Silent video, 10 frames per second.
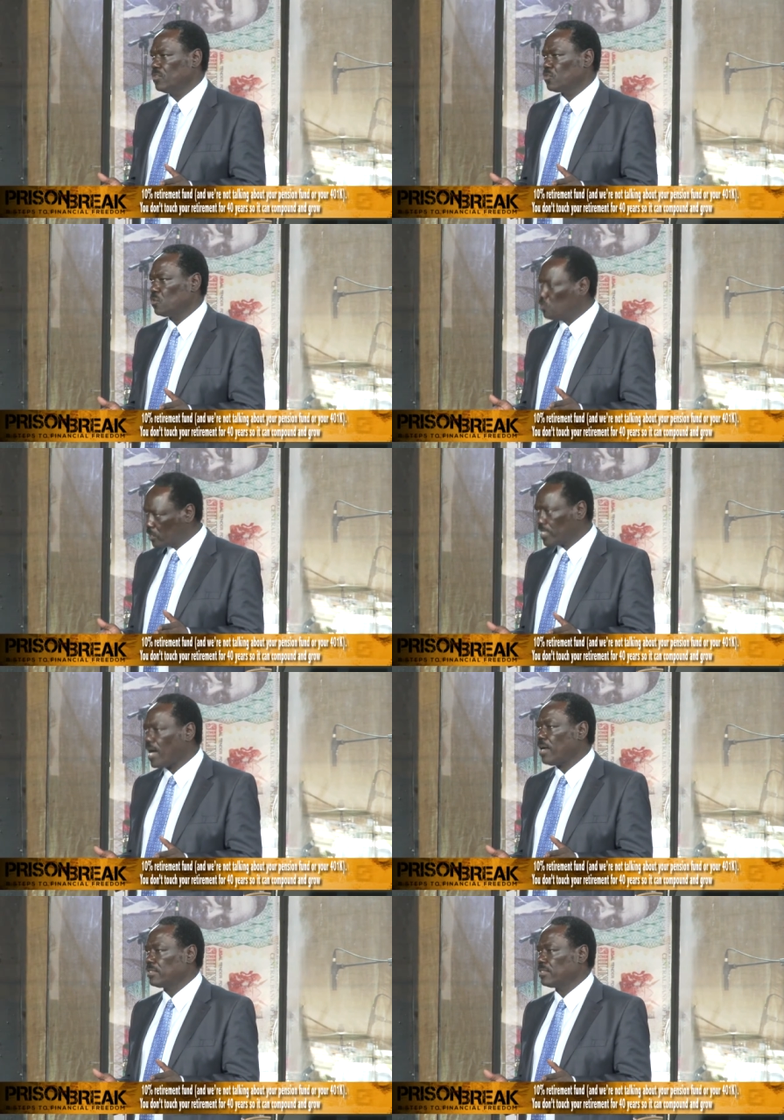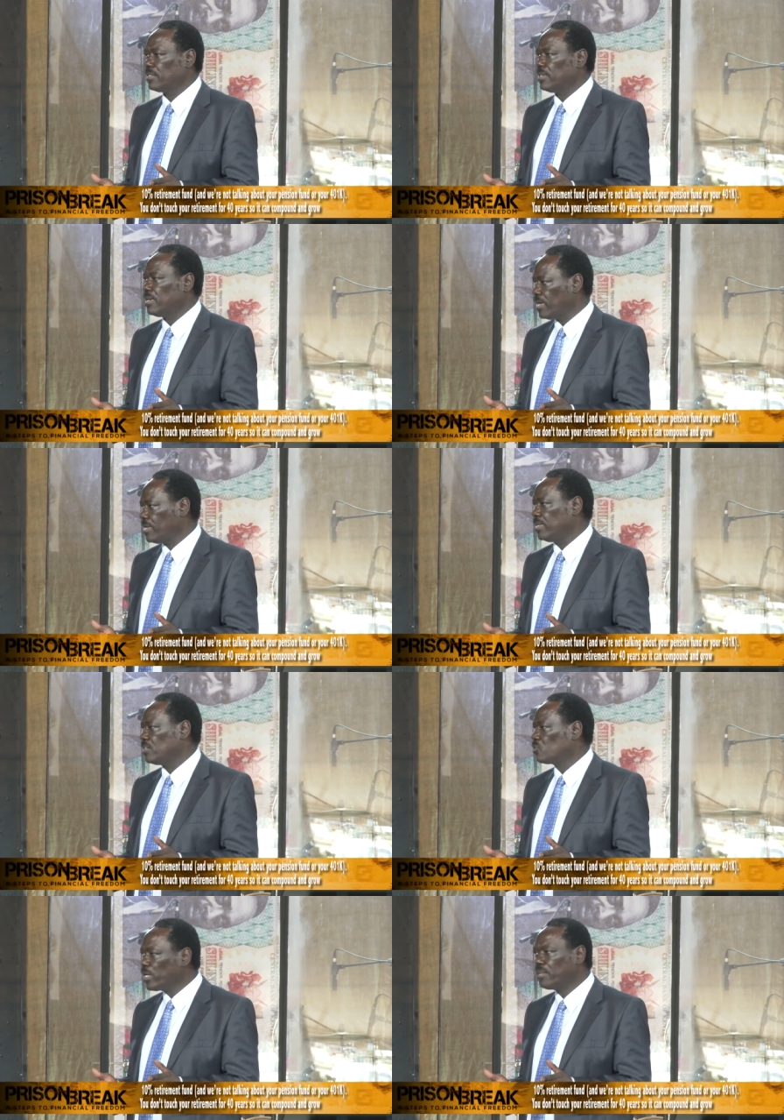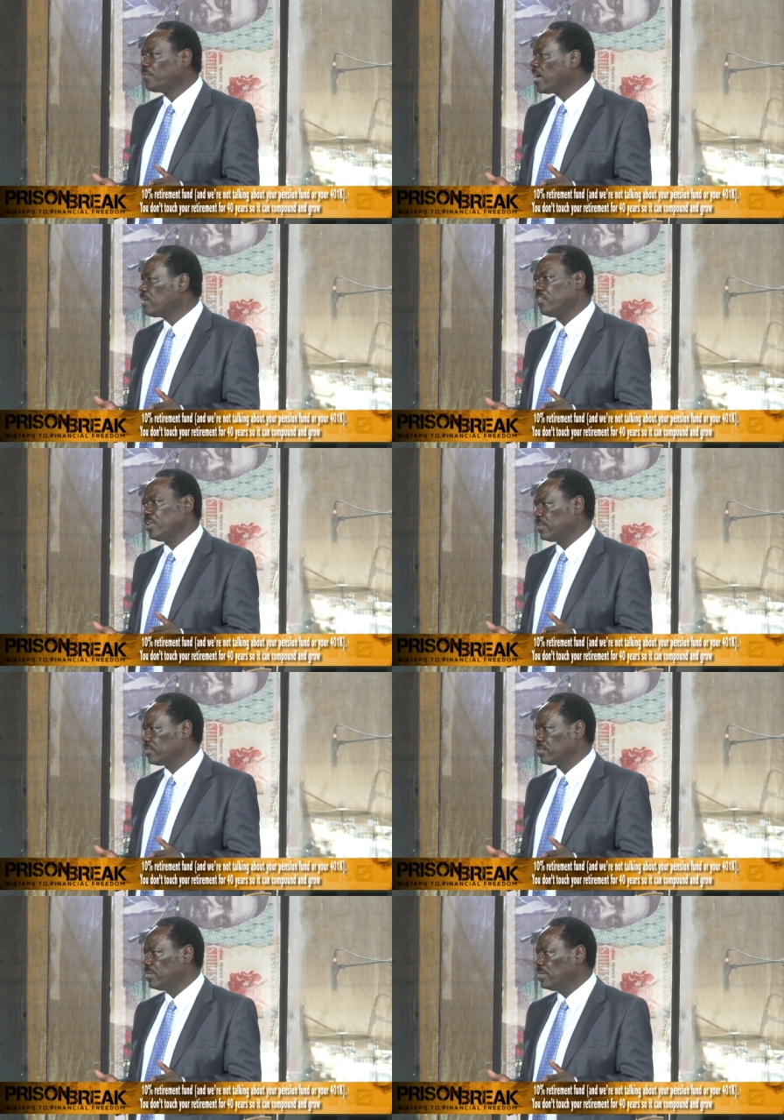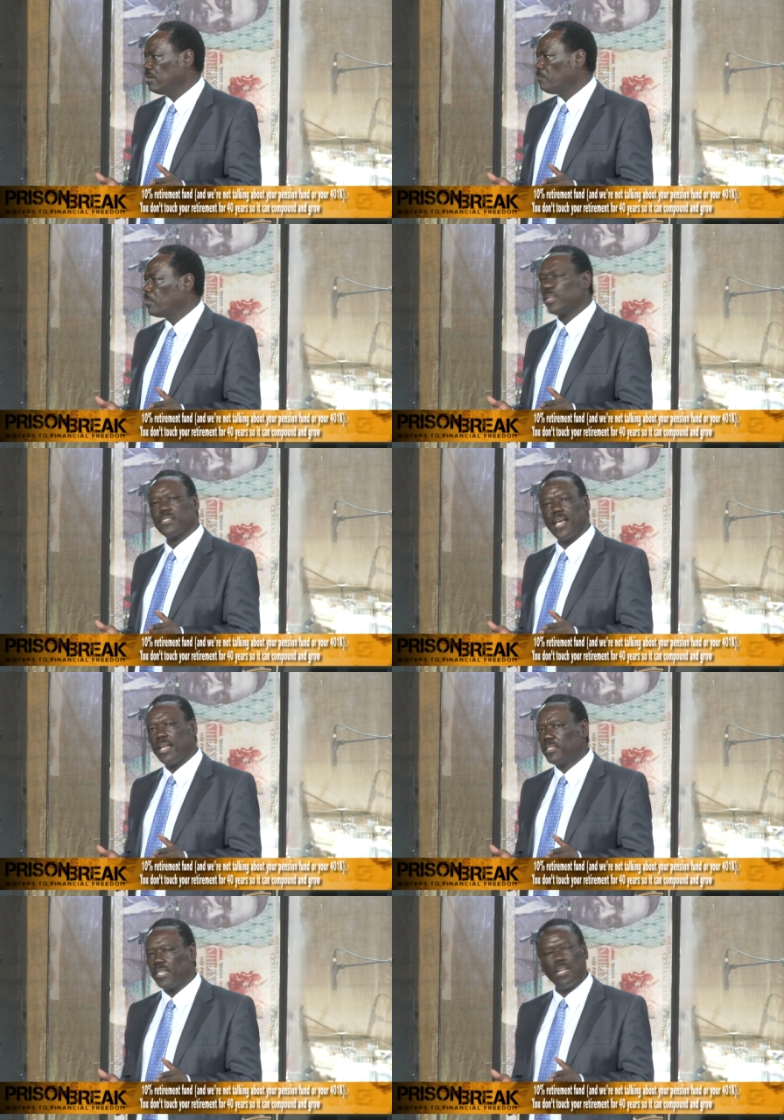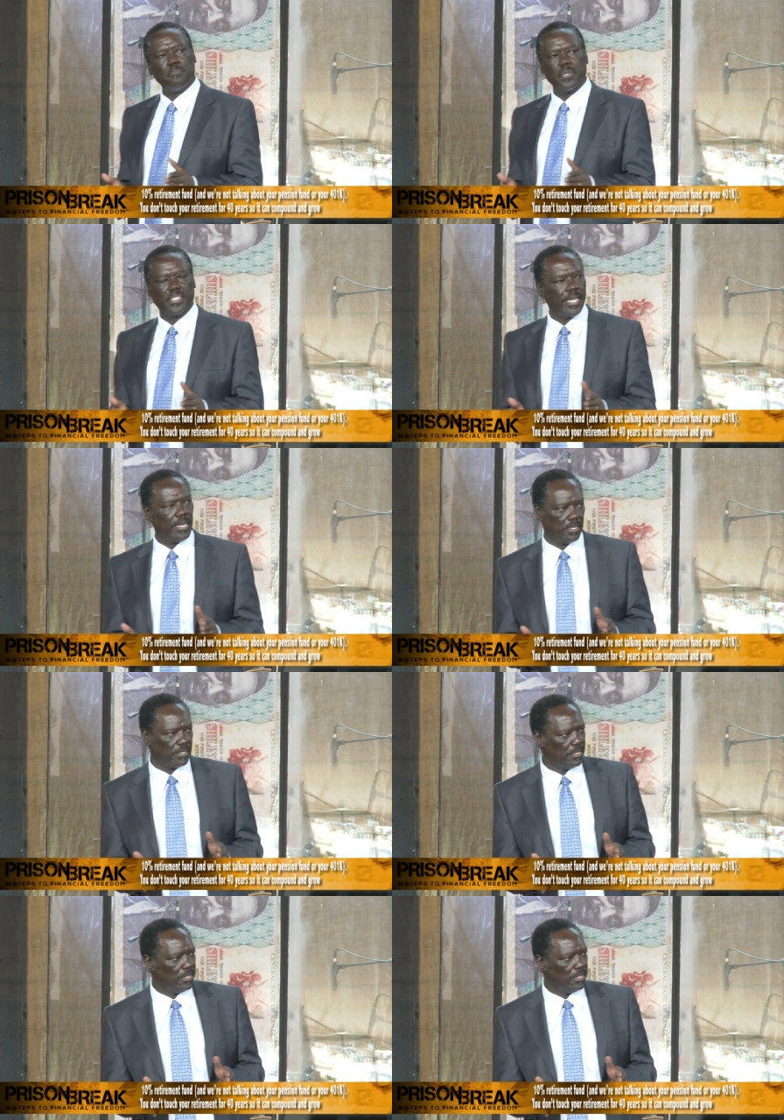So you start early, 25 years, put aside 10%,